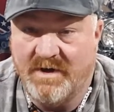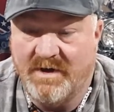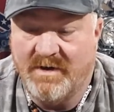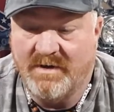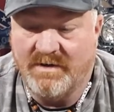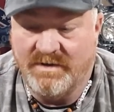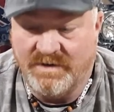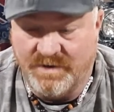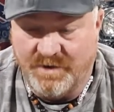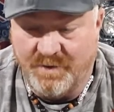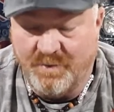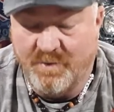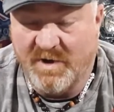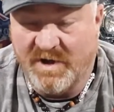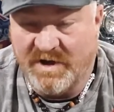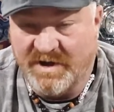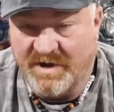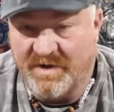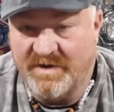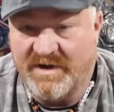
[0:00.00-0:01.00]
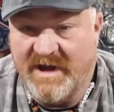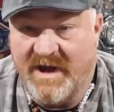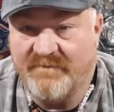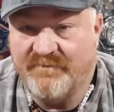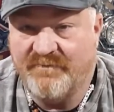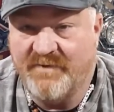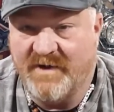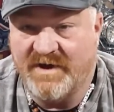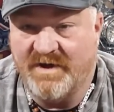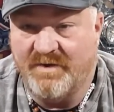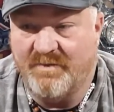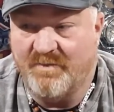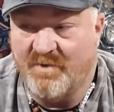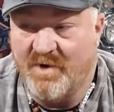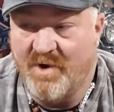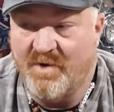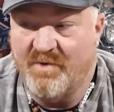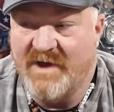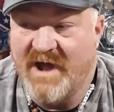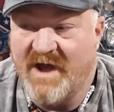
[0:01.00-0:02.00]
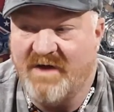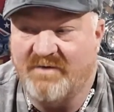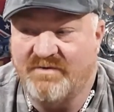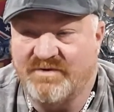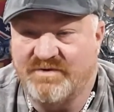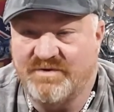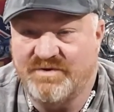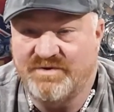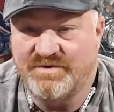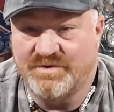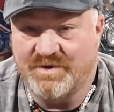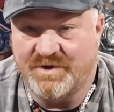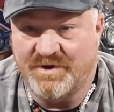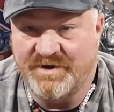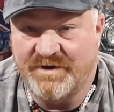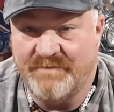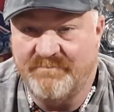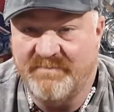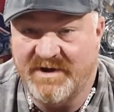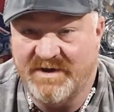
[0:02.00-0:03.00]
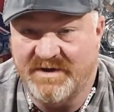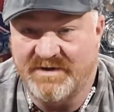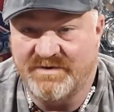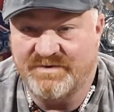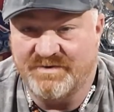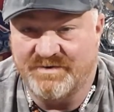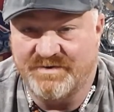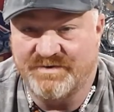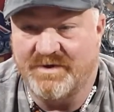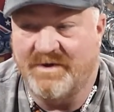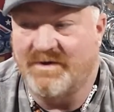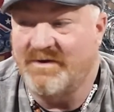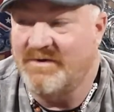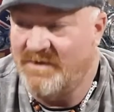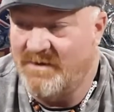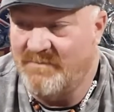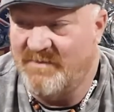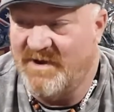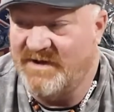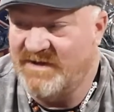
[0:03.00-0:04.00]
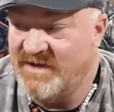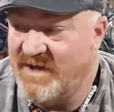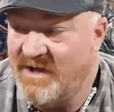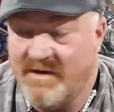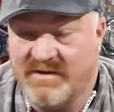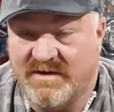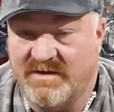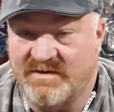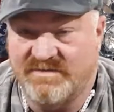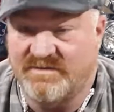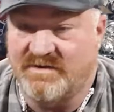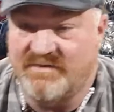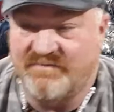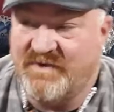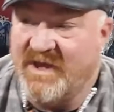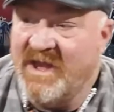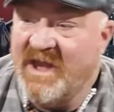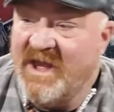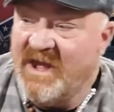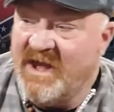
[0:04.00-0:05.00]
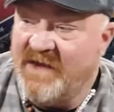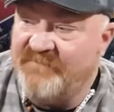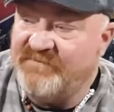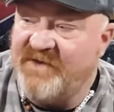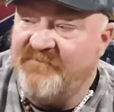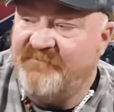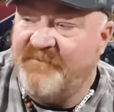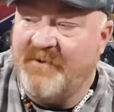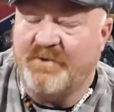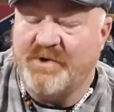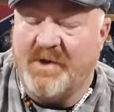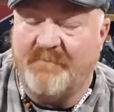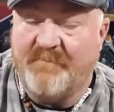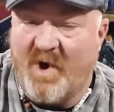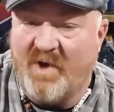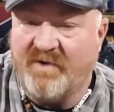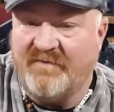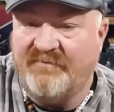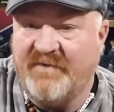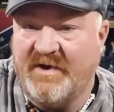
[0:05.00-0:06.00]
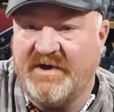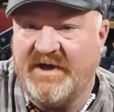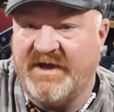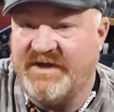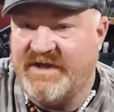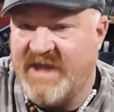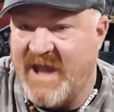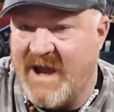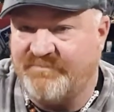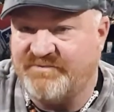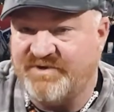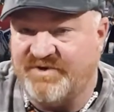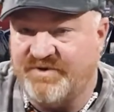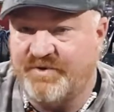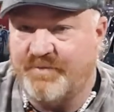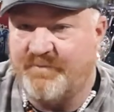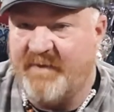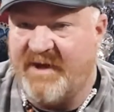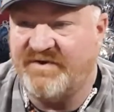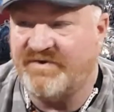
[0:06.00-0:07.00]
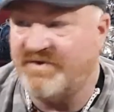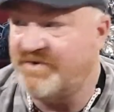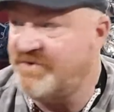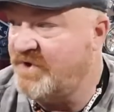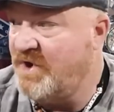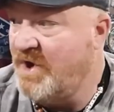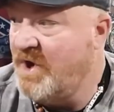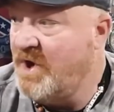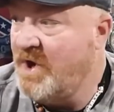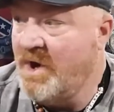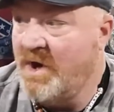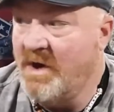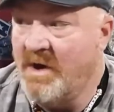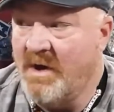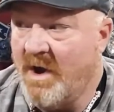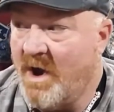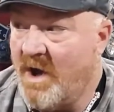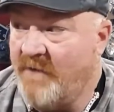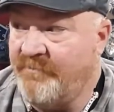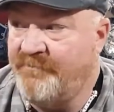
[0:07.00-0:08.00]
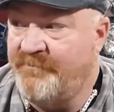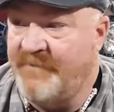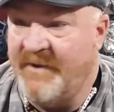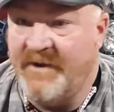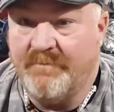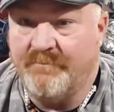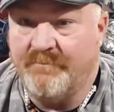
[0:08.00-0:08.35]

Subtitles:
You cleared that fucking road out in 30 minutes or so. I'm like, yeah, because if they filled up all the fucking gaps and spaces, I fit